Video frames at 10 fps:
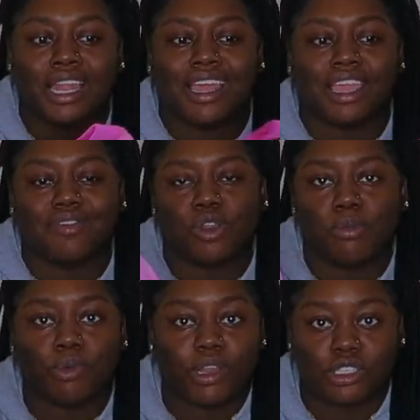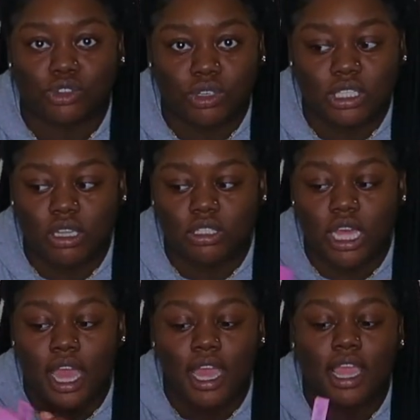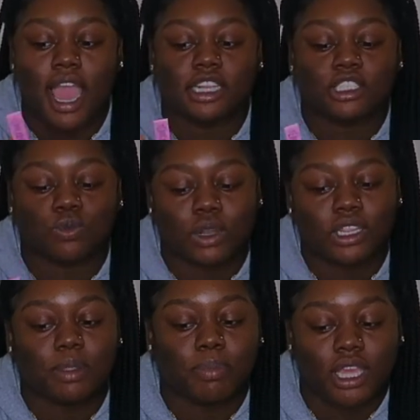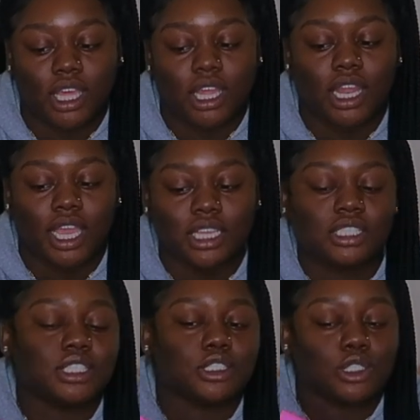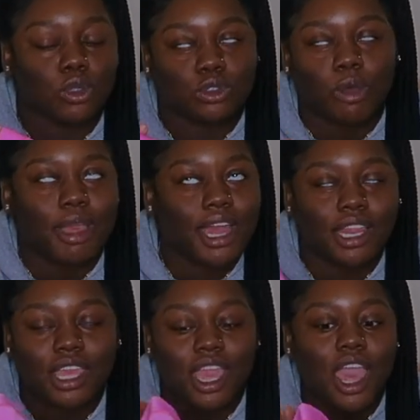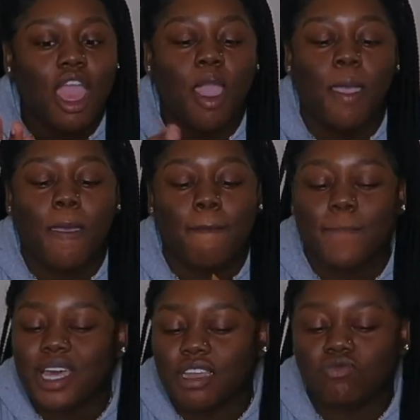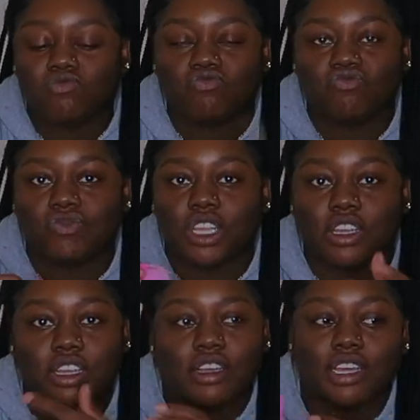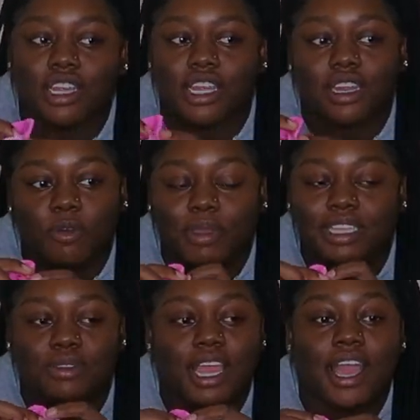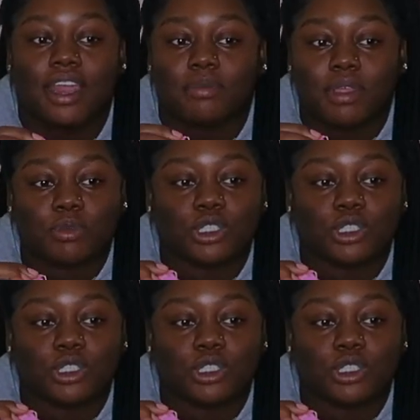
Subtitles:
Like, even though I'm gonna wear the shorts outside, I just wanted the pink leggings so badly. But your girl couldn't get them because when I got up, they